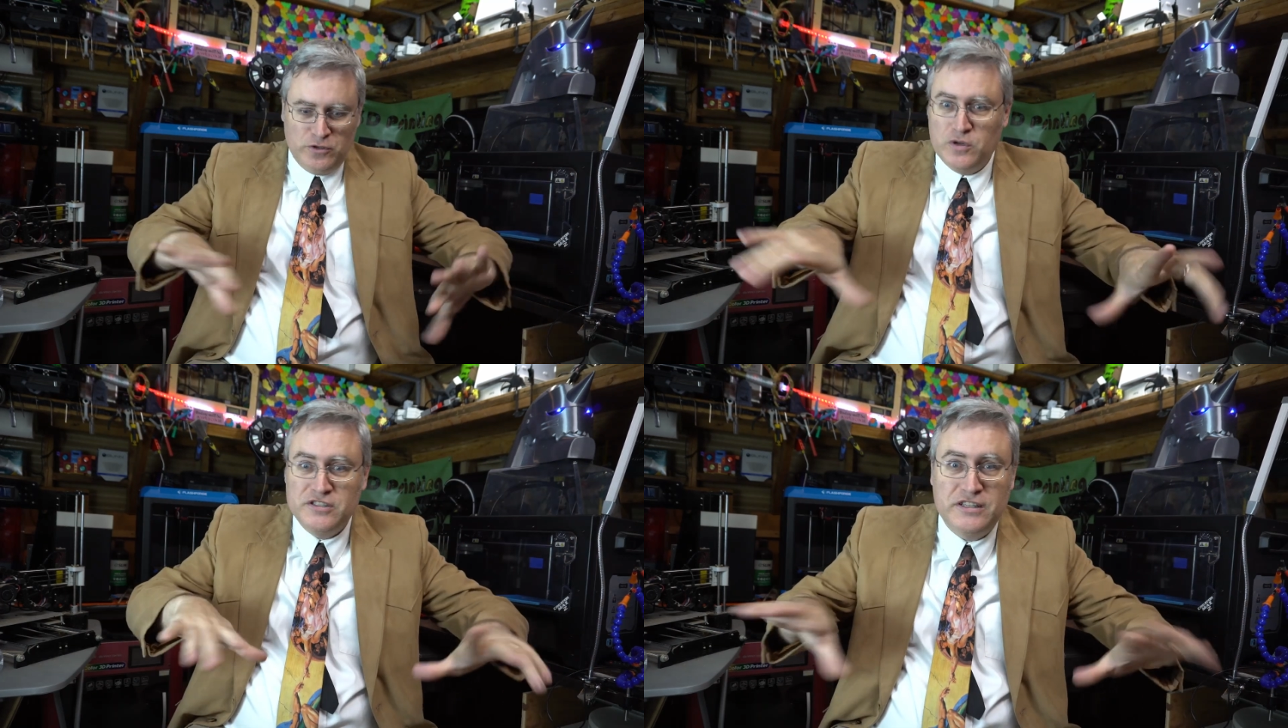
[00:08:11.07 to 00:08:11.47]

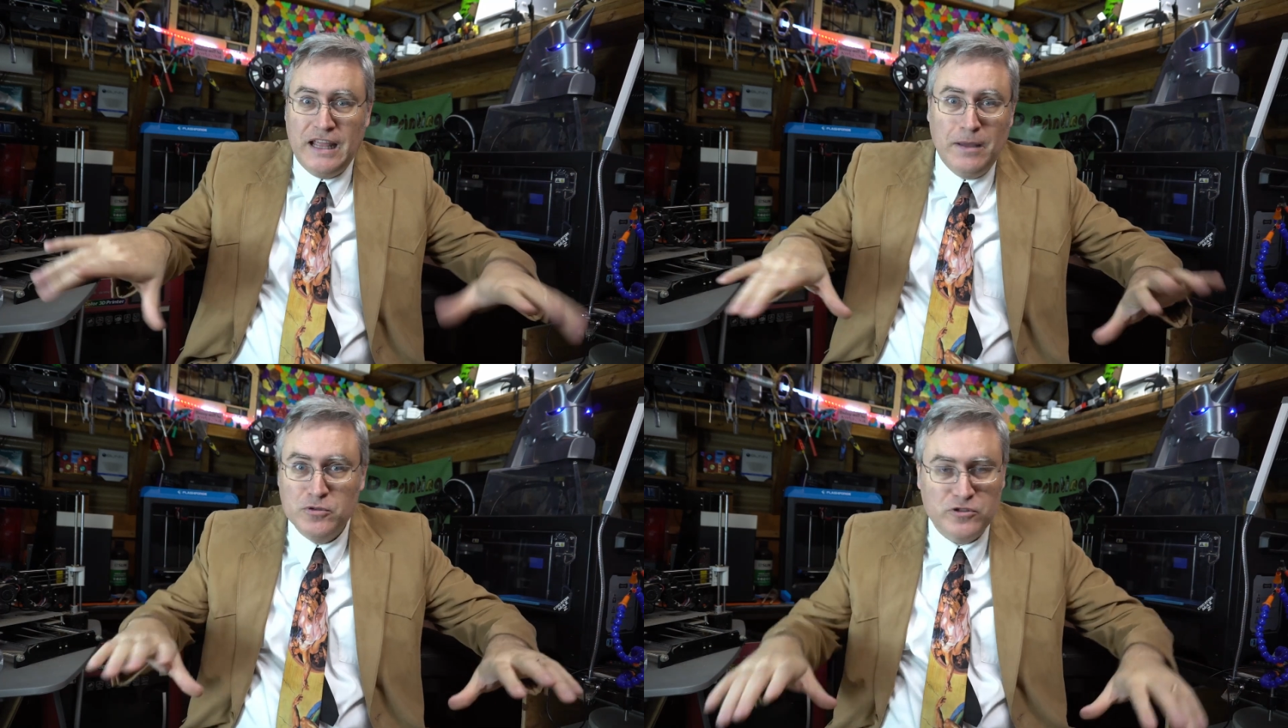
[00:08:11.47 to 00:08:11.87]
Notice the
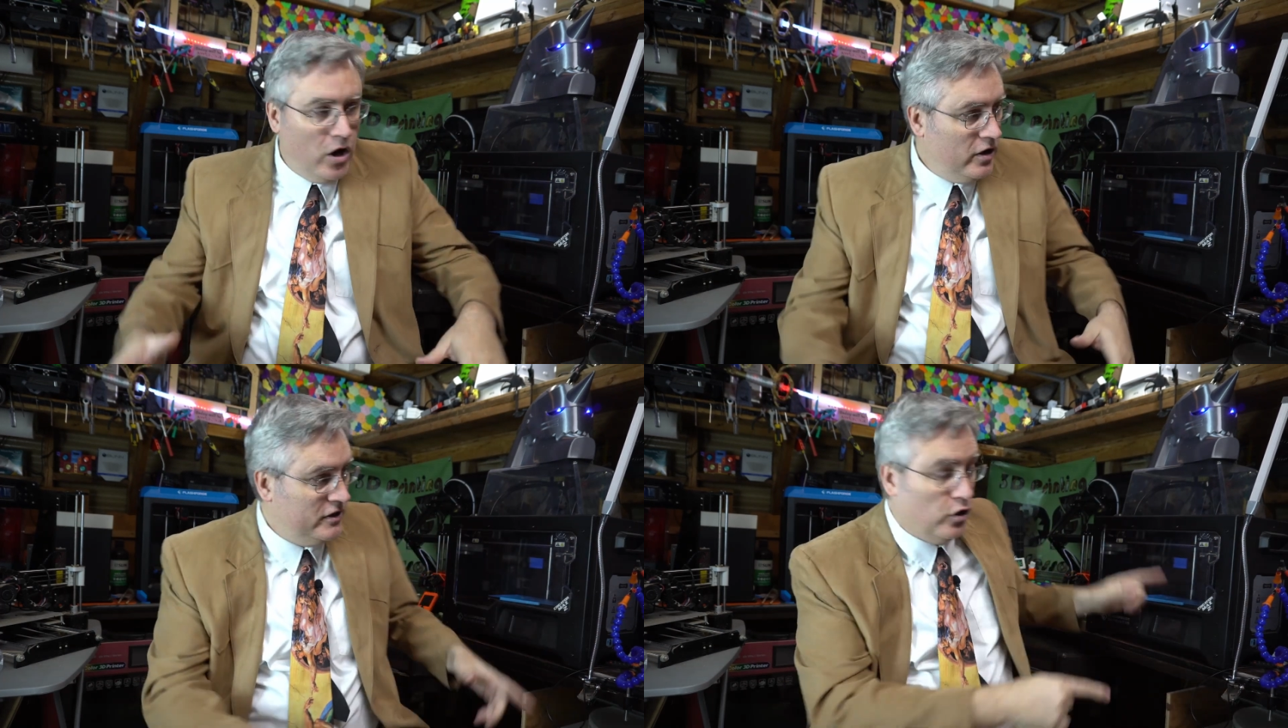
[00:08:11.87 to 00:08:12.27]
table's
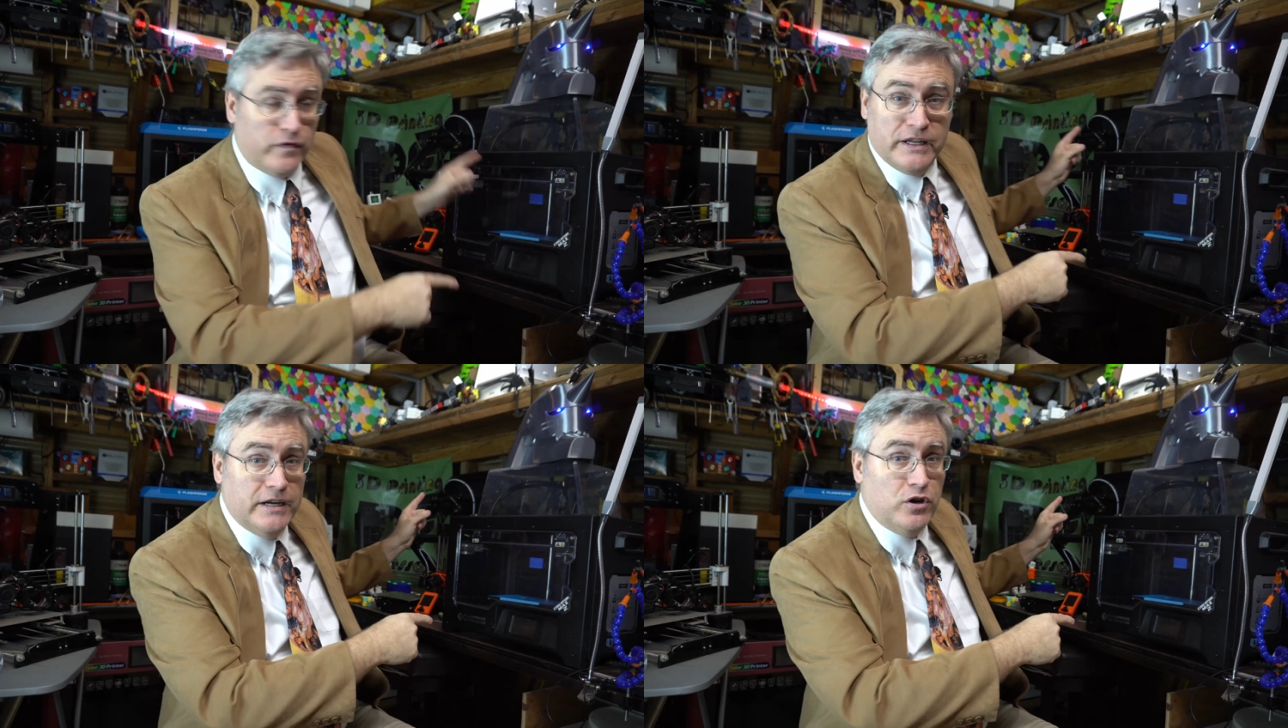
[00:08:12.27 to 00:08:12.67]
gone. It's
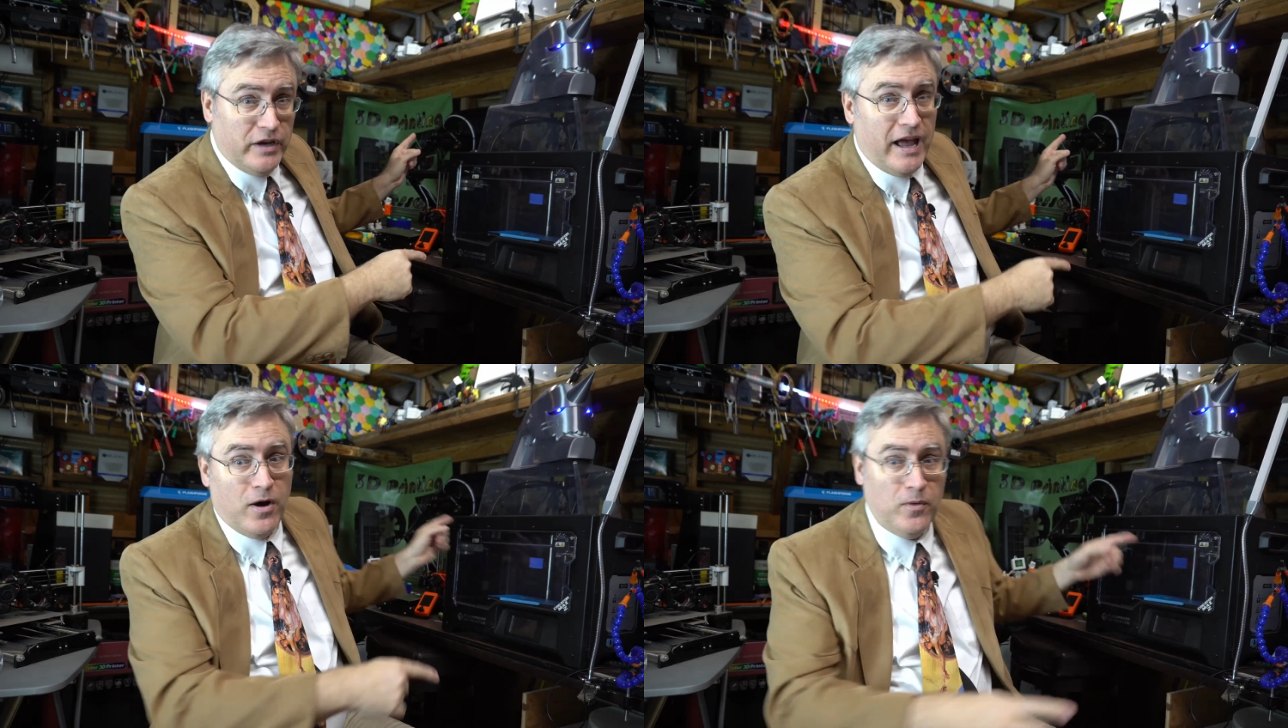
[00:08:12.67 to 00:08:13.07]
over here
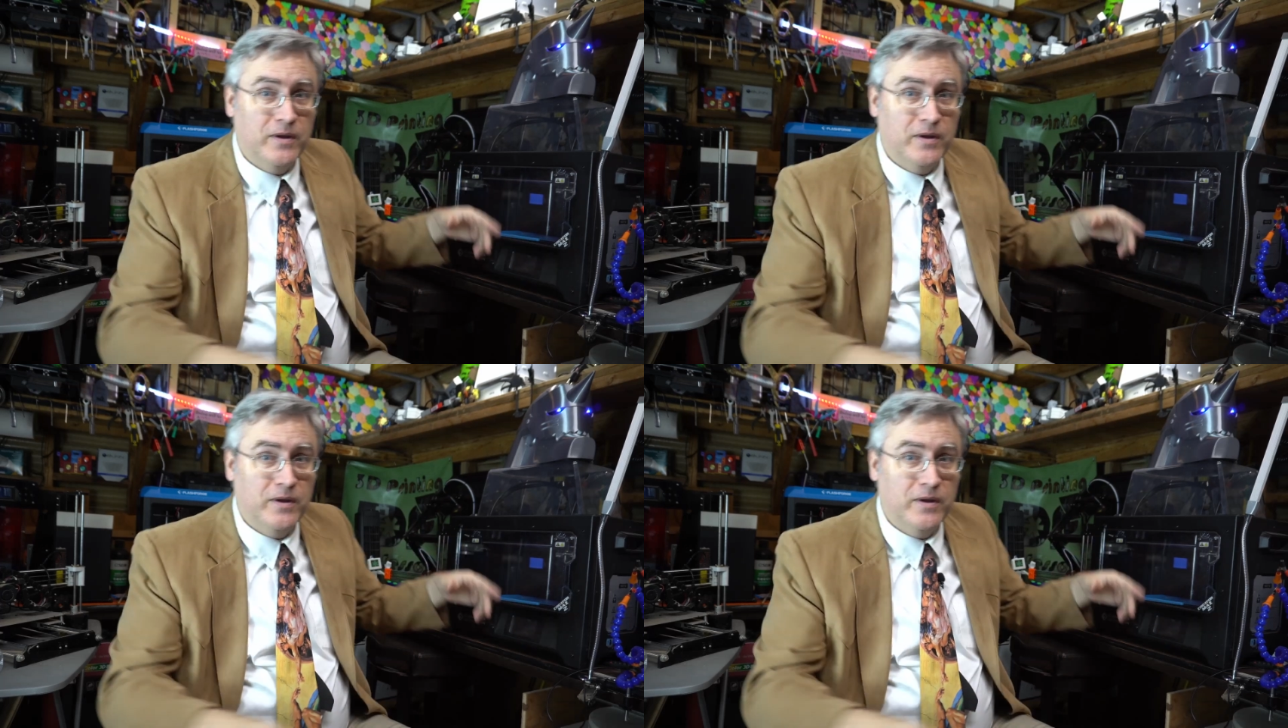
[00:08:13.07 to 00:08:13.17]
now.